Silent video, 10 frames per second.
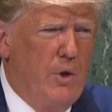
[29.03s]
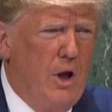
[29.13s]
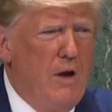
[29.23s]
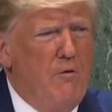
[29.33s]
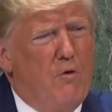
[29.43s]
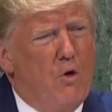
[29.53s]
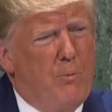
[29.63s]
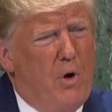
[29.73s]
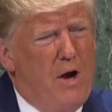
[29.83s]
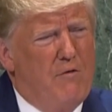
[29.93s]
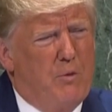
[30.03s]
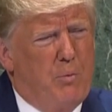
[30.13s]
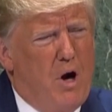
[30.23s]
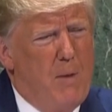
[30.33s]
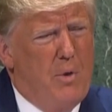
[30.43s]
and for private
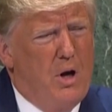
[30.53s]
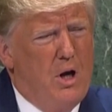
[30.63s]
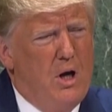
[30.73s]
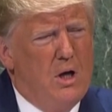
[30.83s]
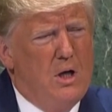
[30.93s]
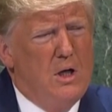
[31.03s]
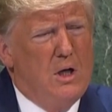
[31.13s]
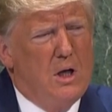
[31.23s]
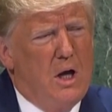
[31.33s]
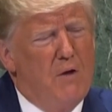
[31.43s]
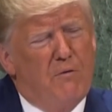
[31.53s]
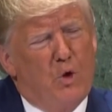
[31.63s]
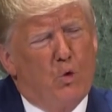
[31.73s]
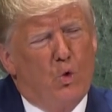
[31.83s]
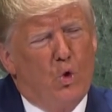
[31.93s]
property, for
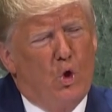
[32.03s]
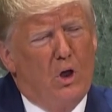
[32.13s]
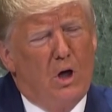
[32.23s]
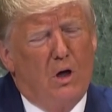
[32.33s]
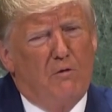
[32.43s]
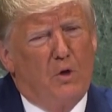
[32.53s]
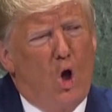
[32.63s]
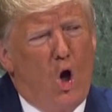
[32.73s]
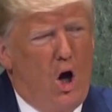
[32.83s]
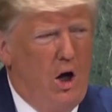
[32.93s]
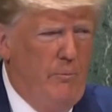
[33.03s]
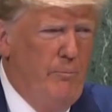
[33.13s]
the rule of law.